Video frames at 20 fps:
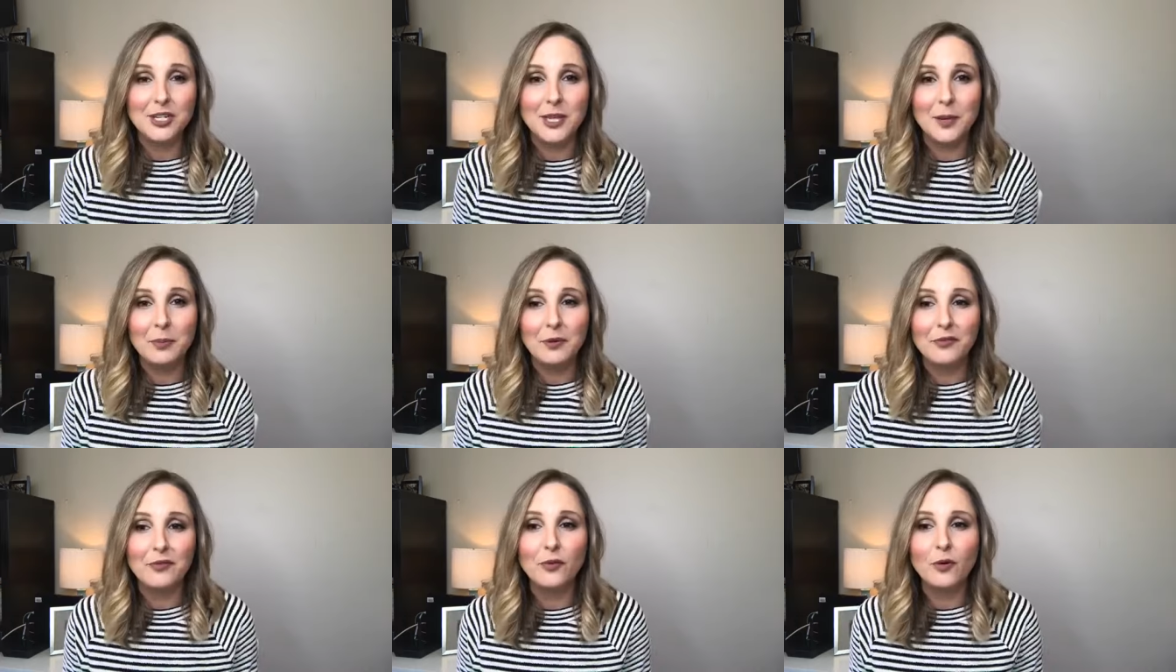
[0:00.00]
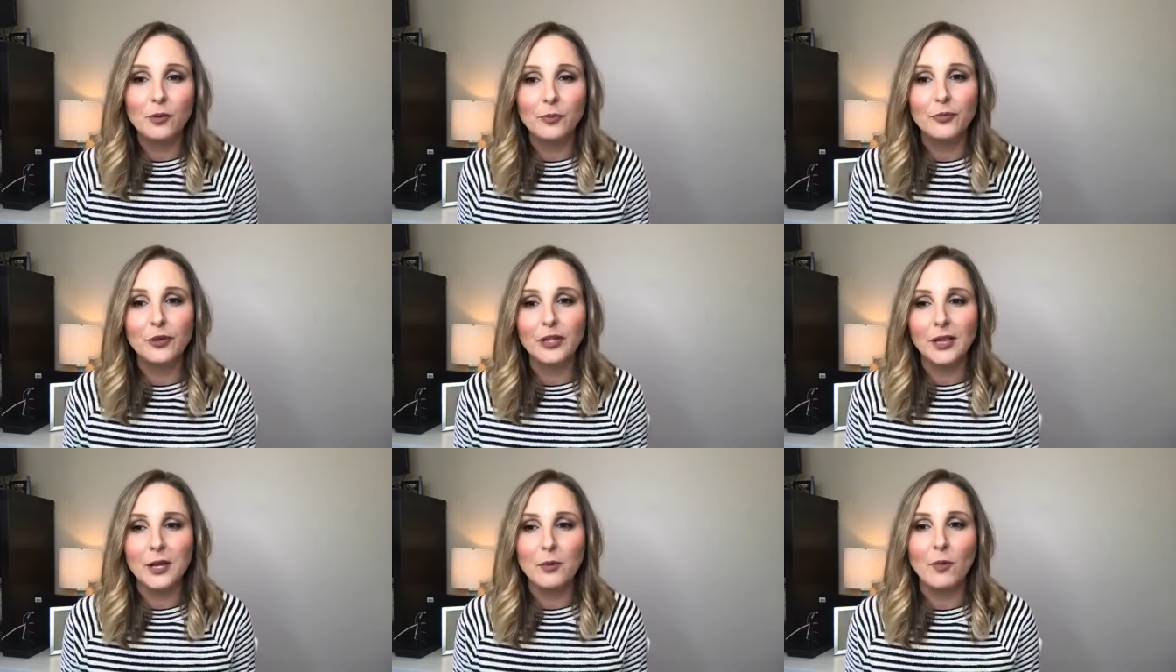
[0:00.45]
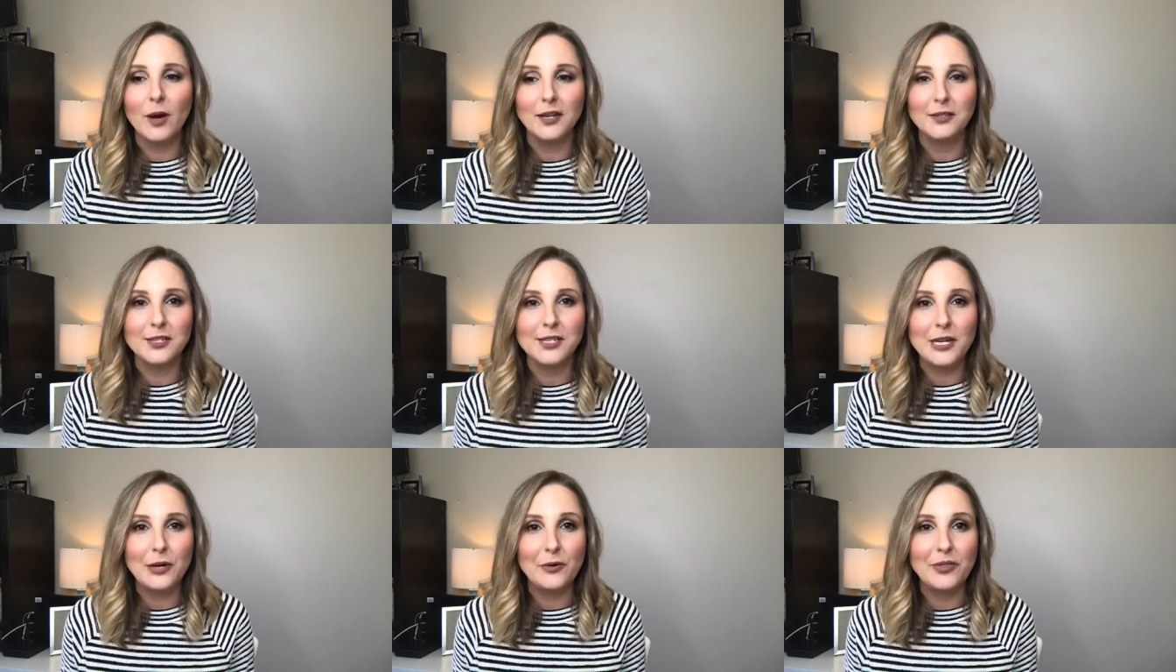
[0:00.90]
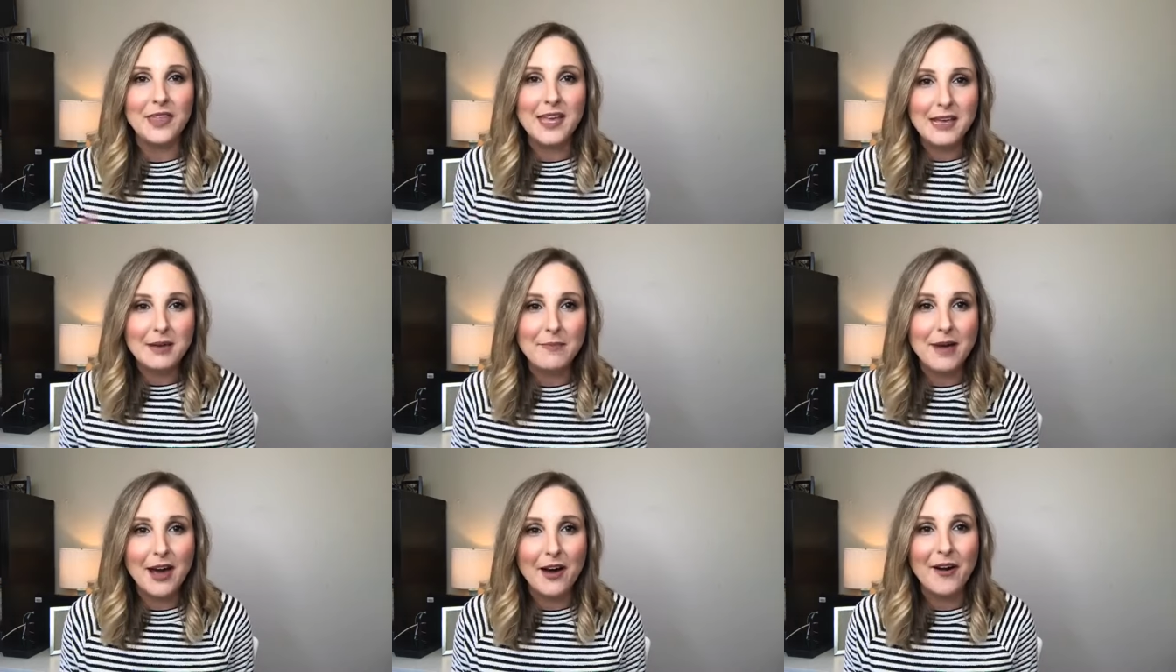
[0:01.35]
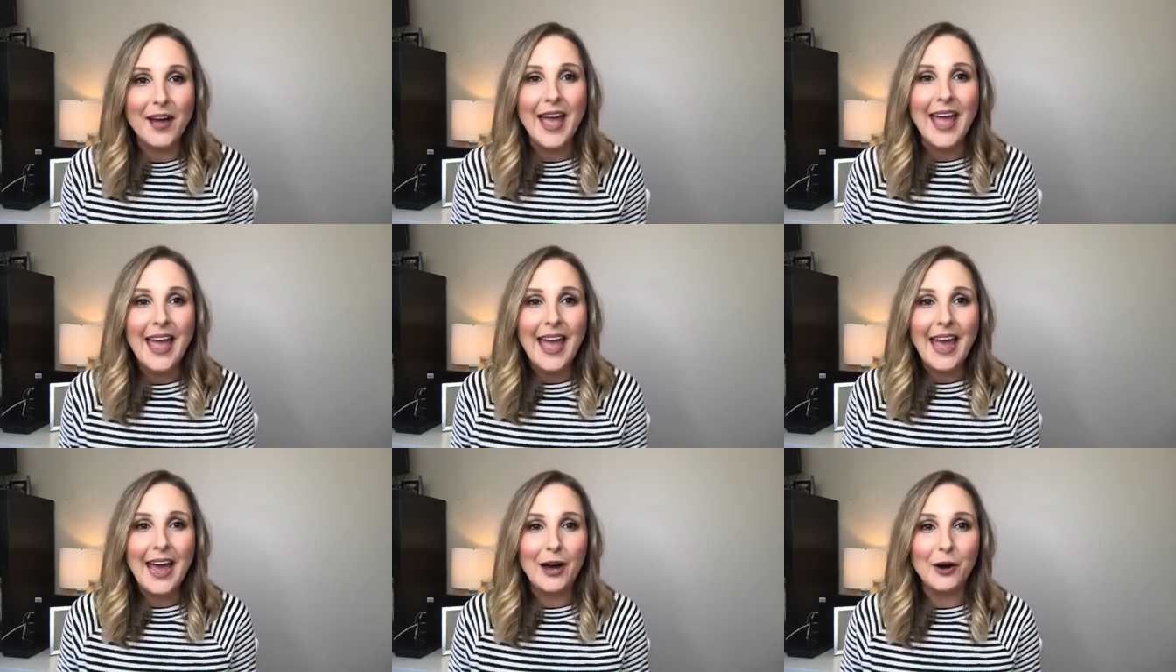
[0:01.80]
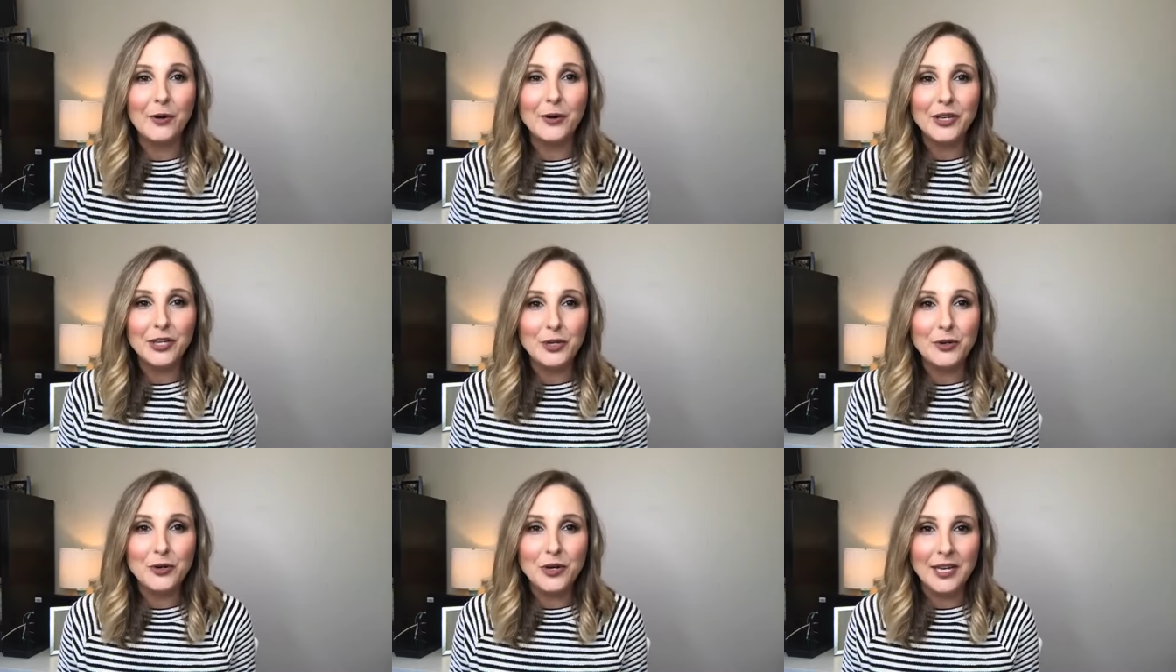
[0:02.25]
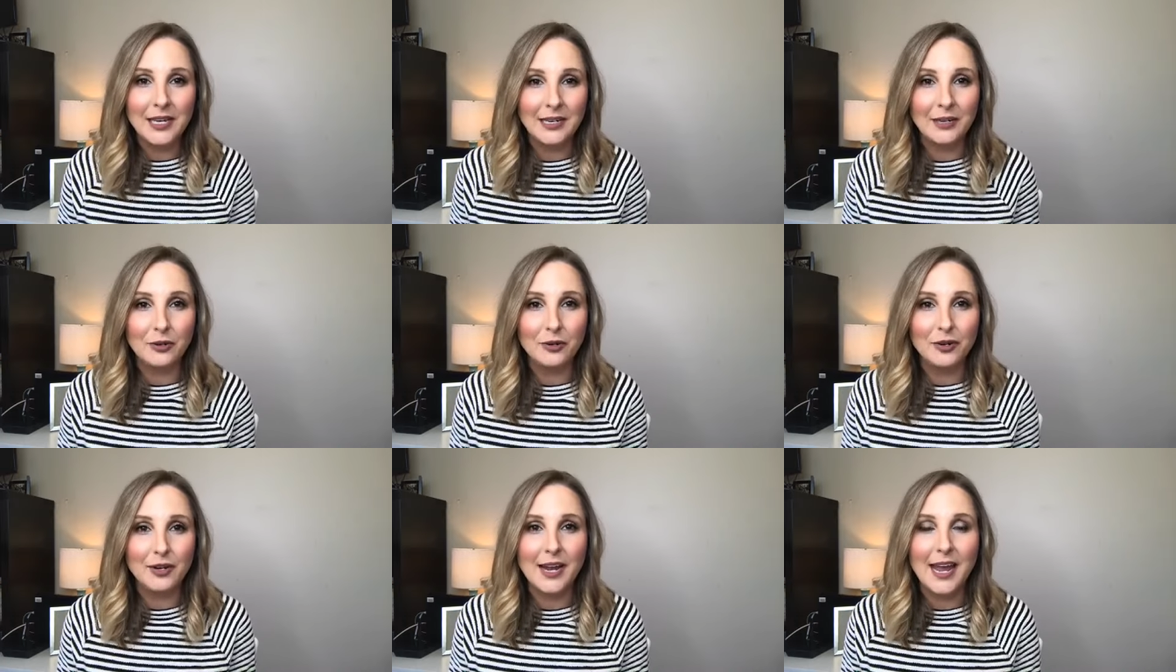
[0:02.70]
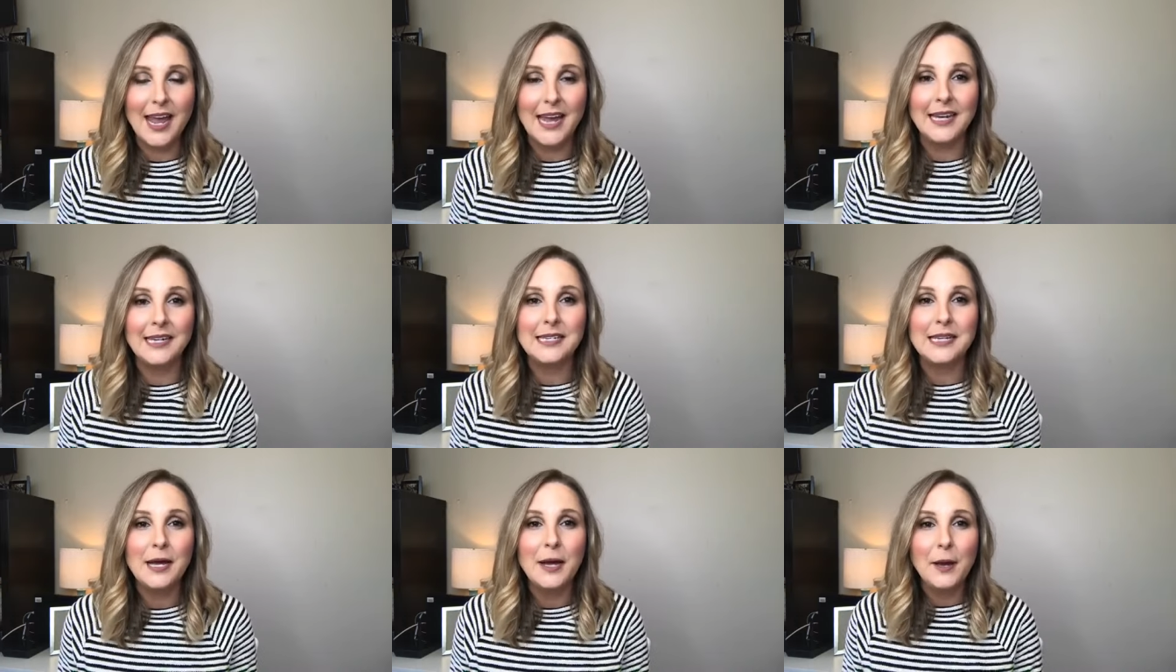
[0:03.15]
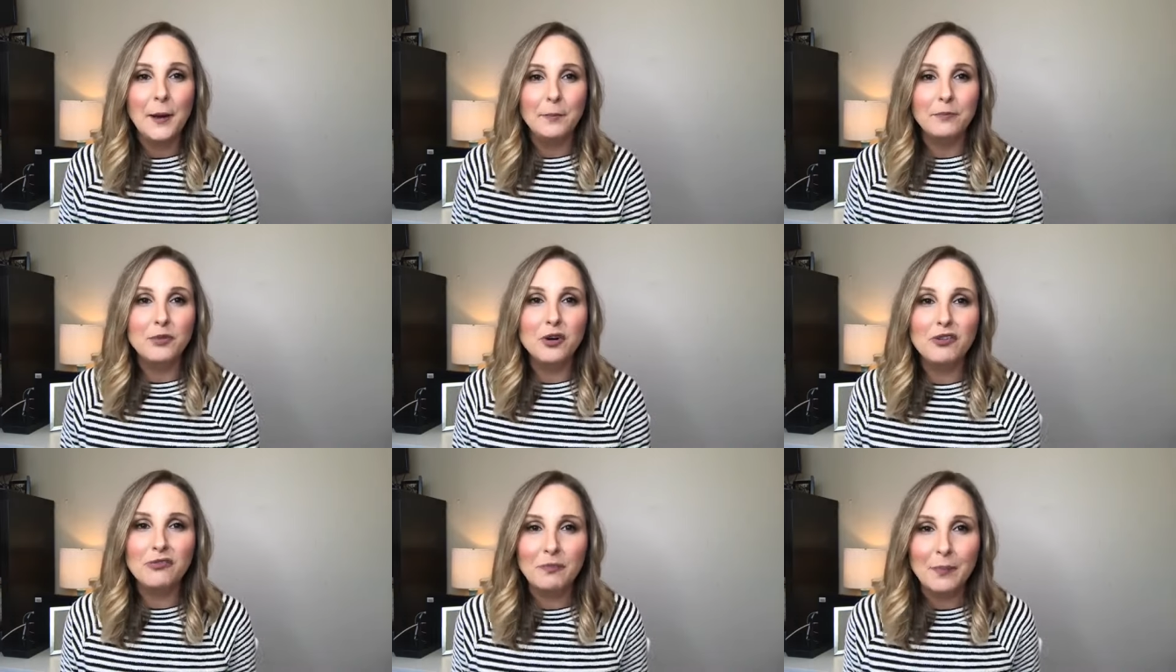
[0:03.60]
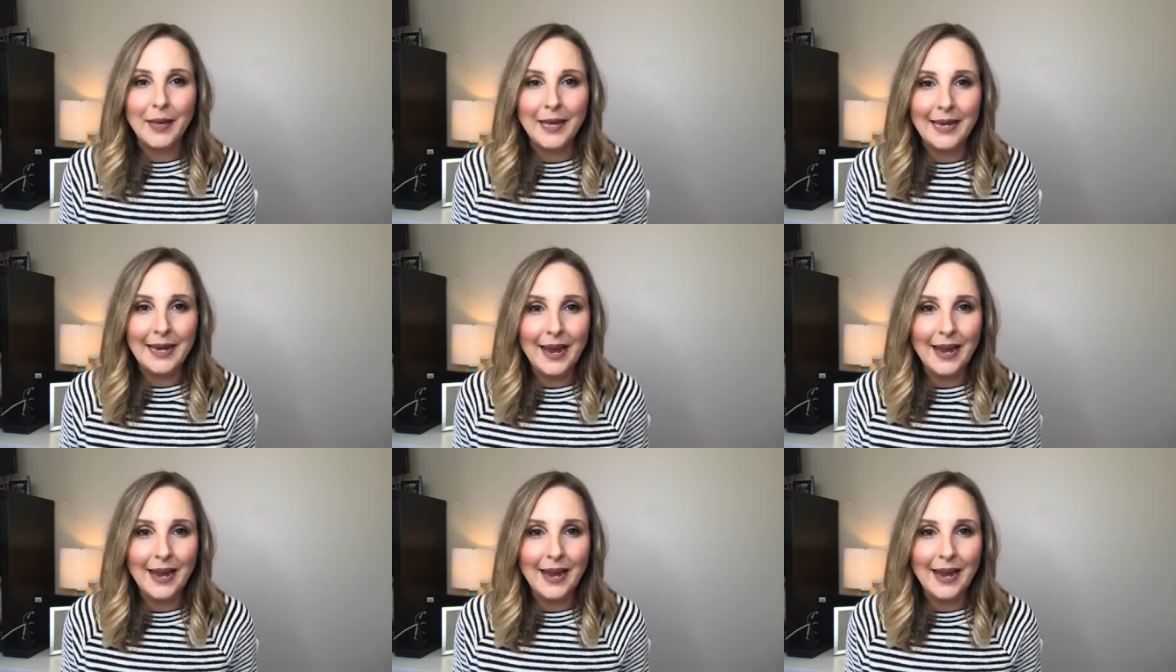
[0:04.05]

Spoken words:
They perform really well. So think about how you can create movement.